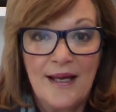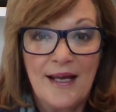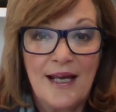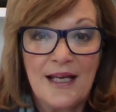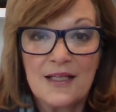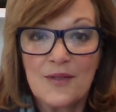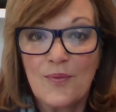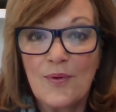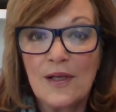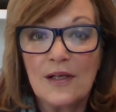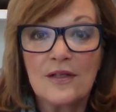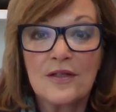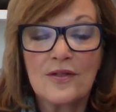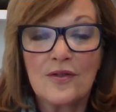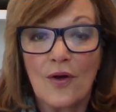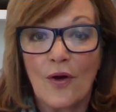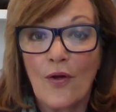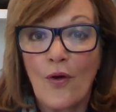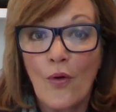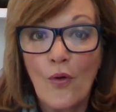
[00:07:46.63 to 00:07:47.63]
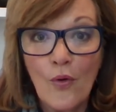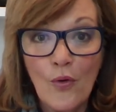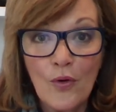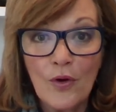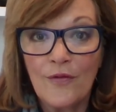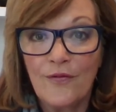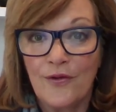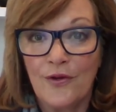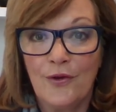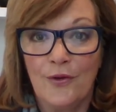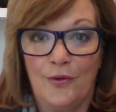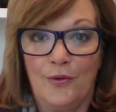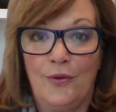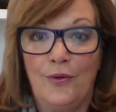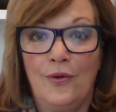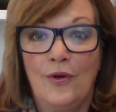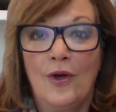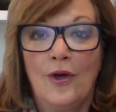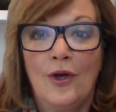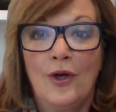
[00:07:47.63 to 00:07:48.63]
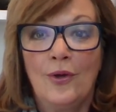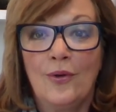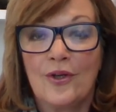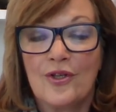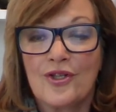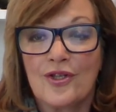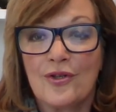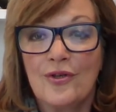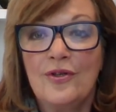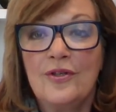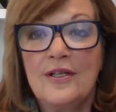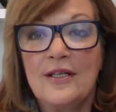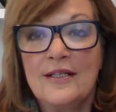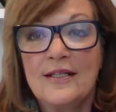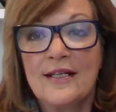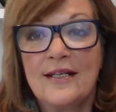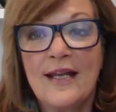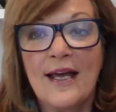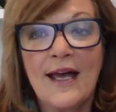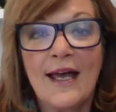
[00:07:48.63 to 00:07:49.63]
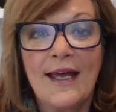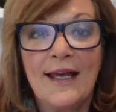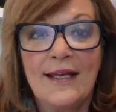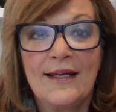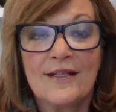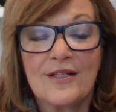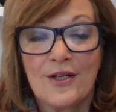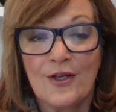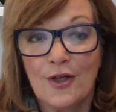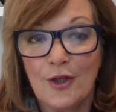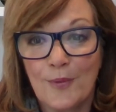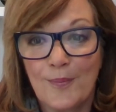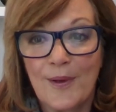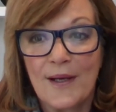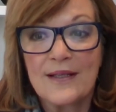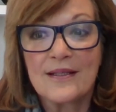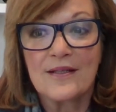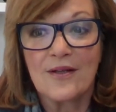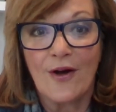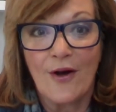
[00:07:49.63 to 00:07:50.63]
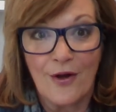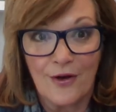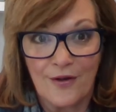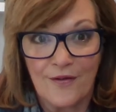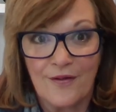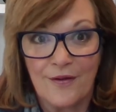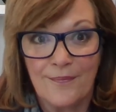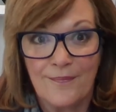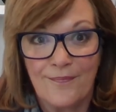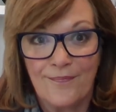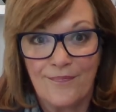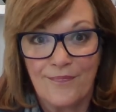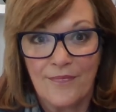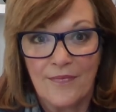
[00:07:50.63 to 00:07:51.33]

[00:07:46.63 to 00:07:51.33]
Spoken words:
as well as all of you who are tuned in today to help us honour them.